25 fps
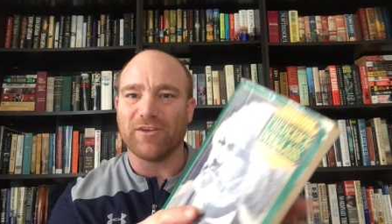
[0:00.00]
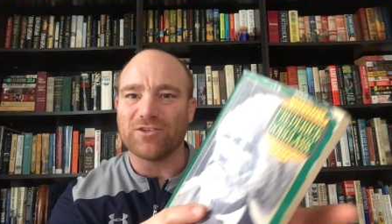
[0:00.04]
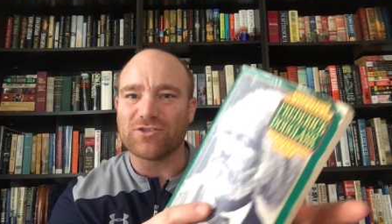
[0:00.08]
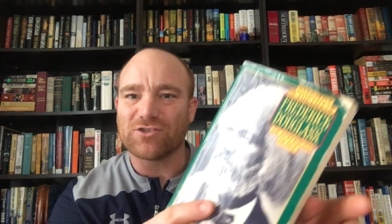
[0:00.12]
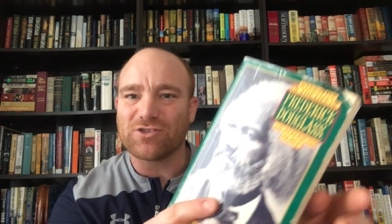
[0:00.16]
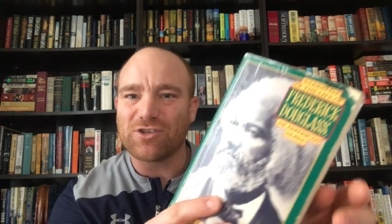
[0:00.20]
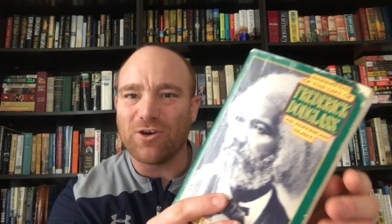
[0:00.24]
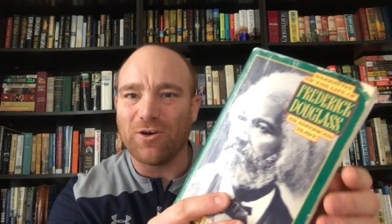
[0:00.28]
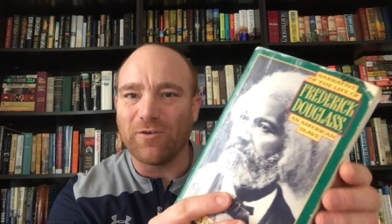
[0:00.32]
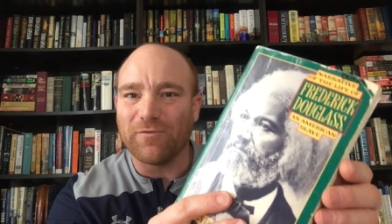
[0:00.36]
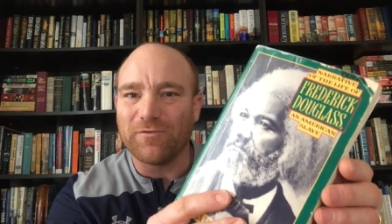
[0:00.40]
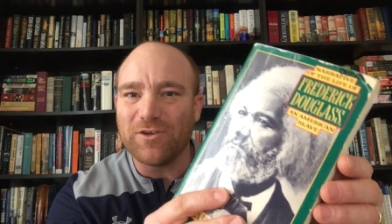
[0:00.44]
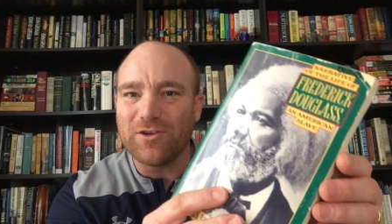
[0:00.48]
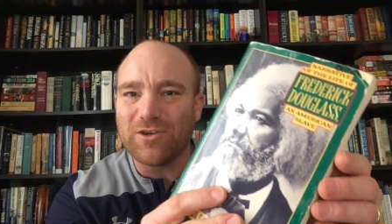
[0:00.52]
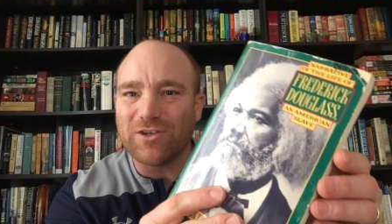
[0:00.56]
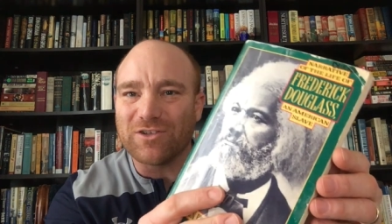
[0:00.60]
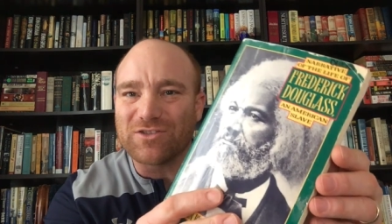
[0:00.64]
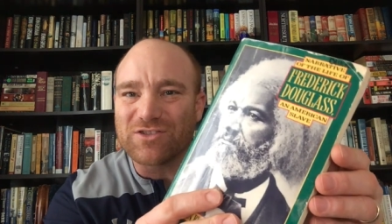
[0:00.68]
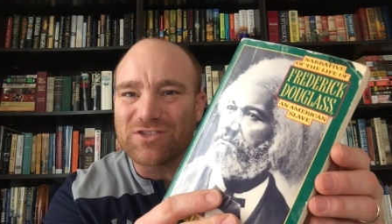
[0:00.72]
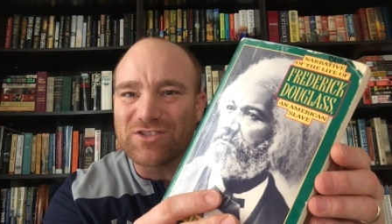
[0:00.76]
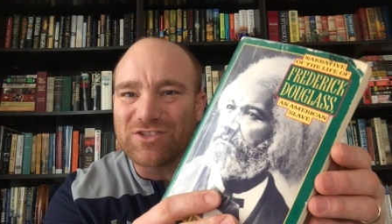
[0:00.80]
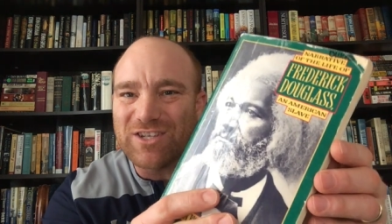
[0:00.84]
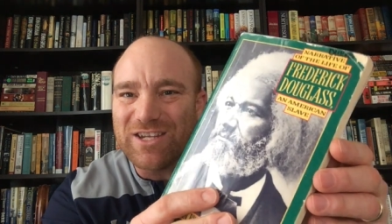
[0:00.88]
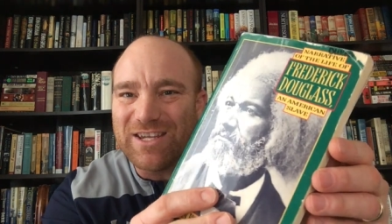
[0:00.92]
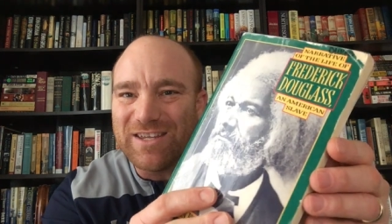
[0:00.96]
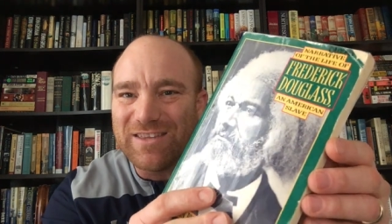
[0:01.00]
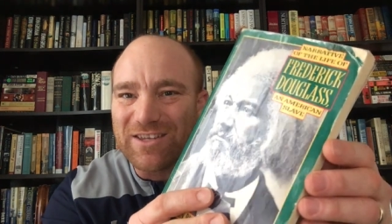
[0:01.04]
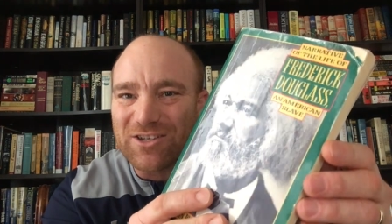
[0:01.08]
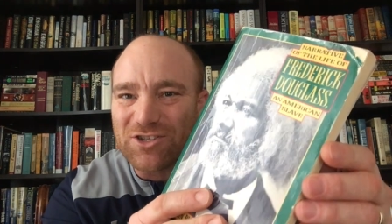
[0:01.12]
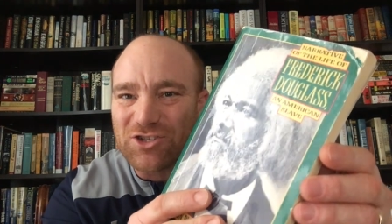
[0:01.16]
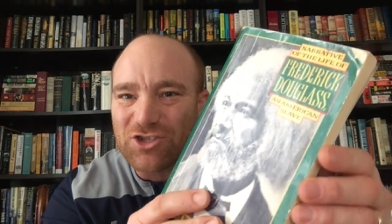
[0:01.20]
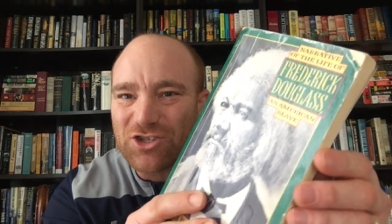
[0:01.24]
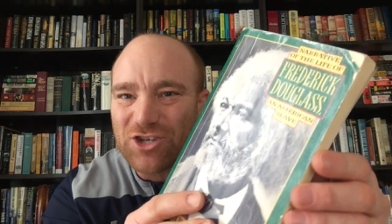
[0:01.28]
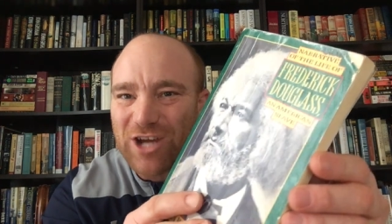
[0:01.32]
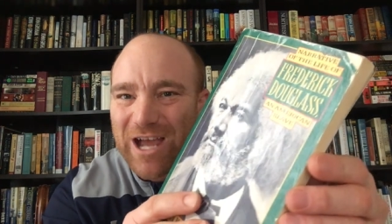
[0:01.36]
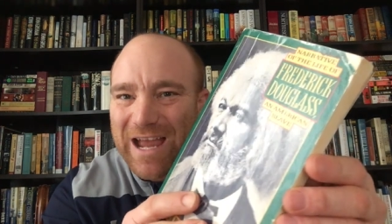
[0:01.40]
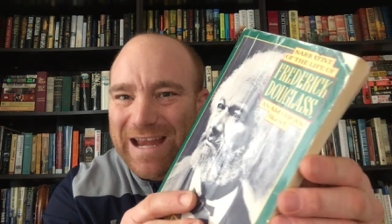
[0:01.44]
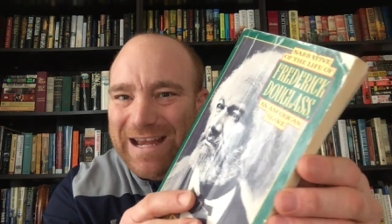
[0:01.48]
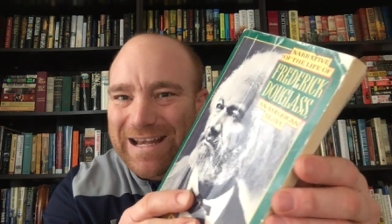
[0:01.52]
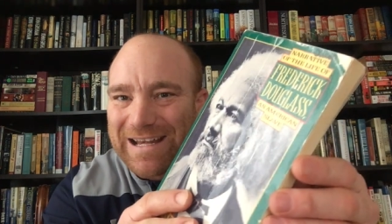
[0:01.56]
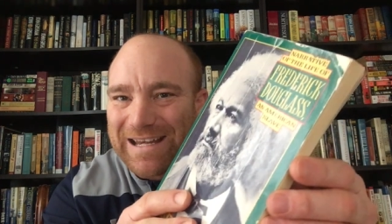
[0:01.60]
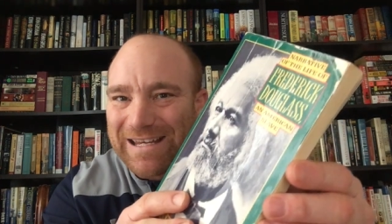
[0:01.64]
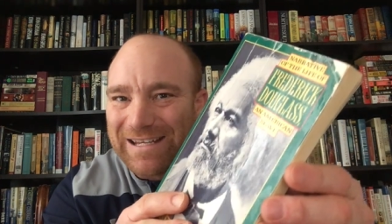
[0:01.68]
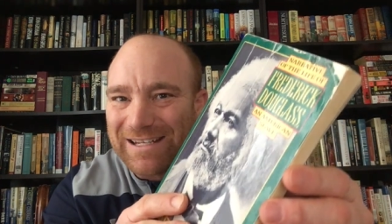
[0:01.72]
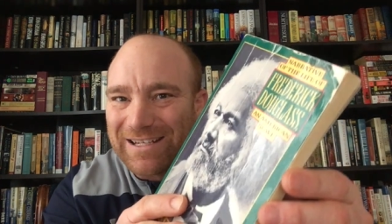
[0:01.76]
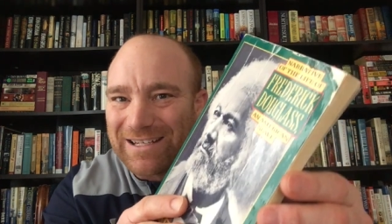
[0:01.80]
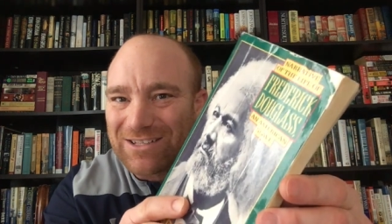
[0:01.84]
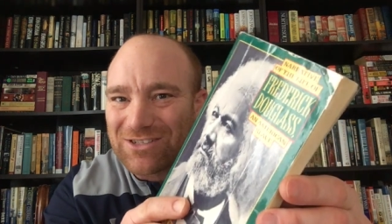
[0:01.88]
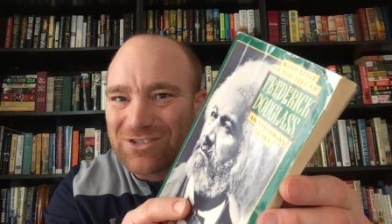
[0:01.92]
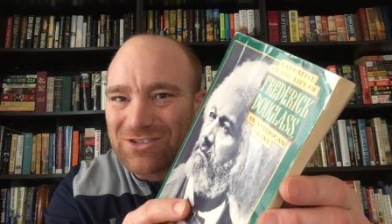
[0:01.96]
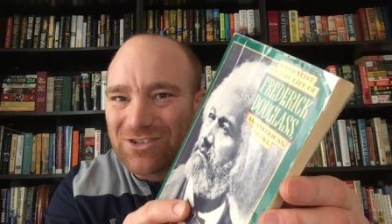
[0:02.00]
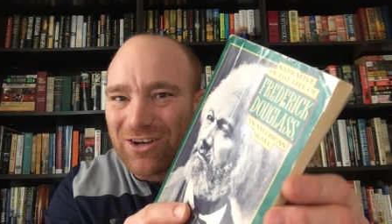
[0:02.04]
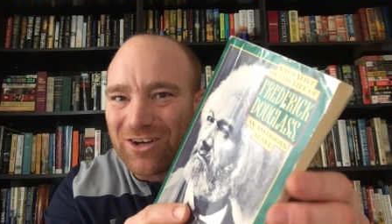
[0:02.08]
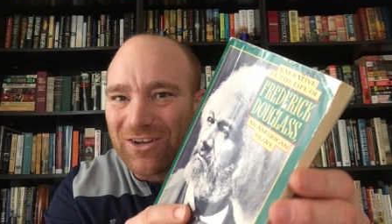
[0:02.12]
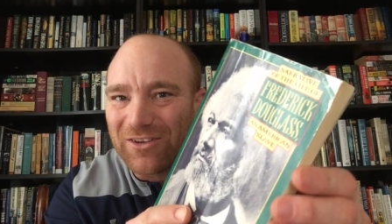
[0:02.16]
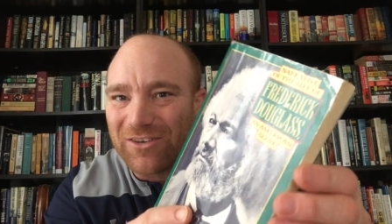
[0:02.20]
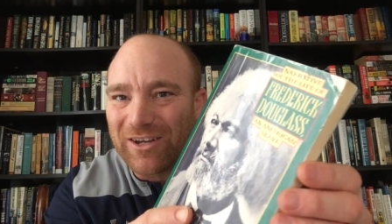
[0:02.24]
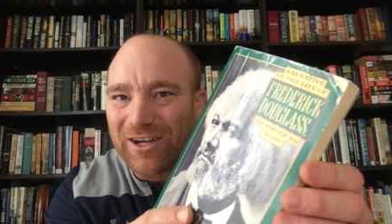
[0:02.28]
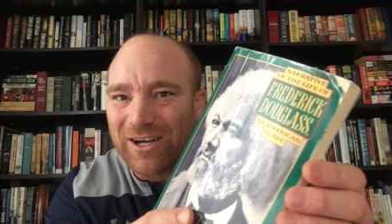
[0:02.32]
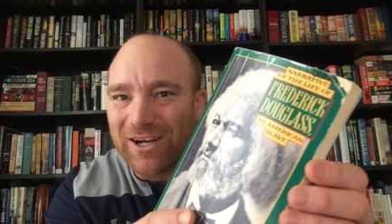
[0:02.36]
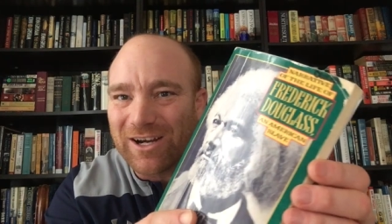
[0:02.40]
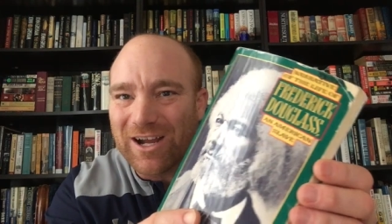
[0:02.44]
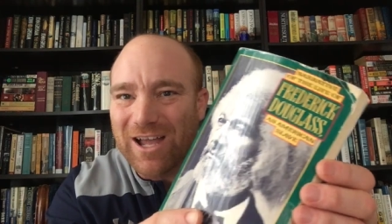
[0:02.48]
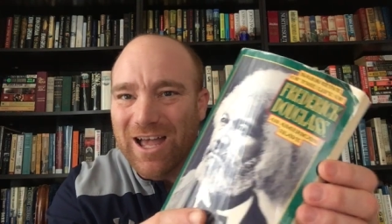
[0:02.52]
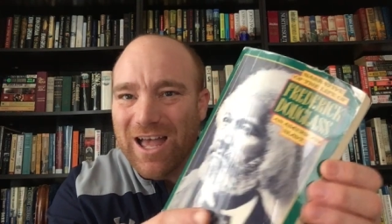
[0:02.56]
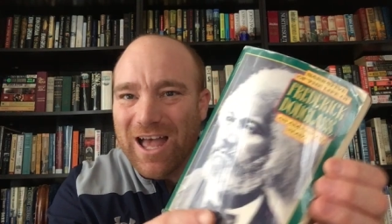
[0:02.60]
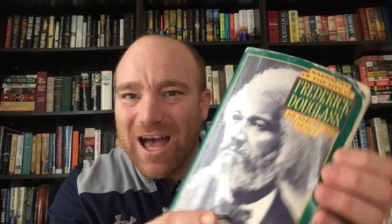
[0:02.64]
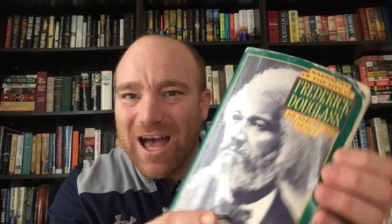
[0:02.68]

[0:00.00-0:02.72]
And so, if you can see the shininess on there,